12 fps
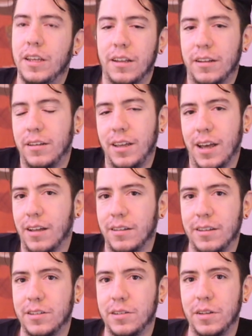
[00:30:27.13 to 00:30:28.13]
need it. Yeah,
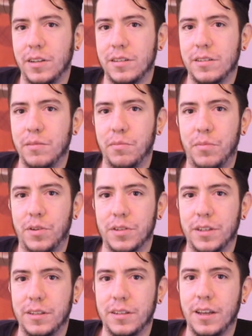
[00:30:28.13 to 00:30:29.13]
it's
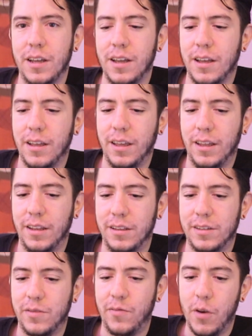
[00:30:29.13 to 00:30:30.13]
important.
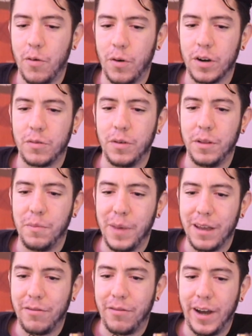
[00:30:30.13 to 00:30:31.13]
If you work with
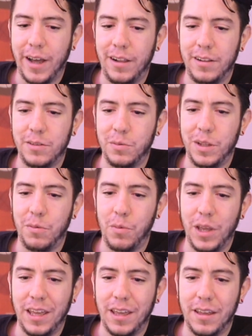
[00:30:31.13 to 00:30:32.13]
big files, with
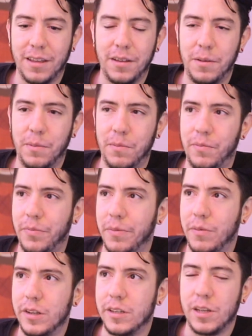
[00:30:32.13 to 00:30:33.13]

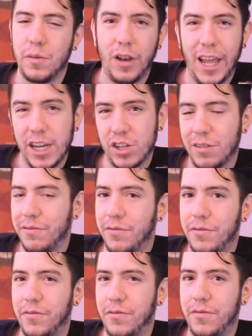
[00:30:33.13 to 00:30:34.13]
simulation
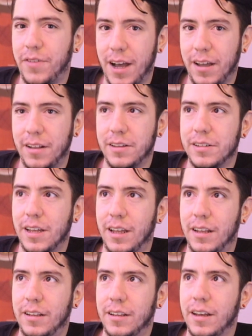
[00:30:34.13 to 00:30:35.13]
files
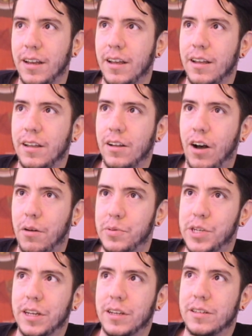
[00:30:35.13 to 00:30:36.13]
and
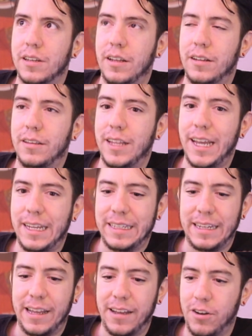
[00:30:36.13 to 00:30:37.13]
objects and
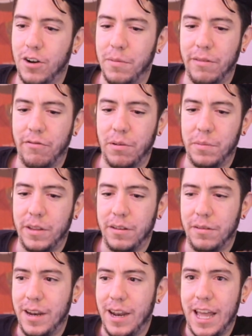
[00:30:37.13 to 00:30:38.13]
data and coming from
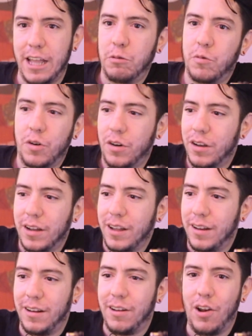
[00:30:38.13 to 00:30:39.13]
the network
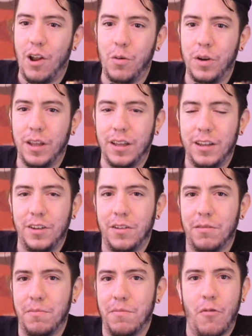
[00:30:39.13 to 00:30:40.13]
and loading in
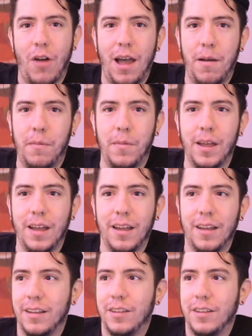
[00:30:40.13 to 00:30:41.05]
your RAM,